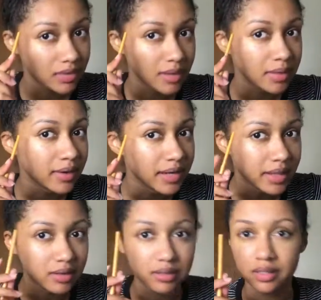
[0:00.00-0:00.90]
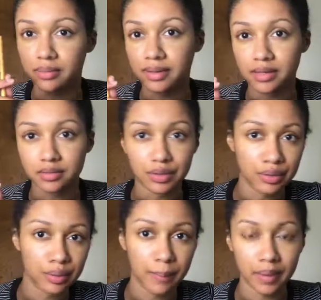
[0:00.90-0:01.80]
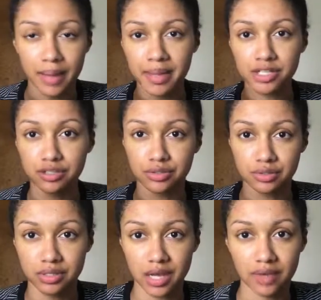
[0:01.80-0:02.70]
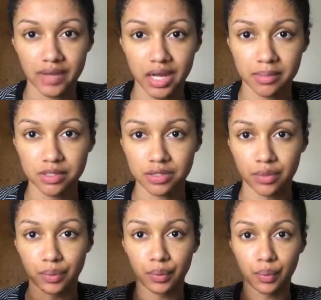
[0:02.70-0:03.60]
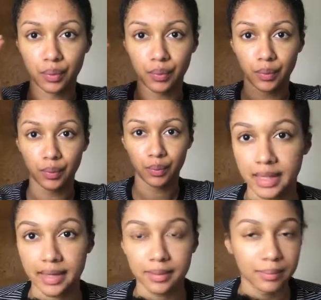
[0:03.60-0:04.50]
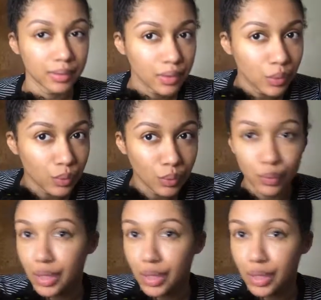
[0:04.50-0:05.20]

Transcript: I mean, right now they don't look that bad though, but I'm actually gonna do these off camera, so like, I'm cool.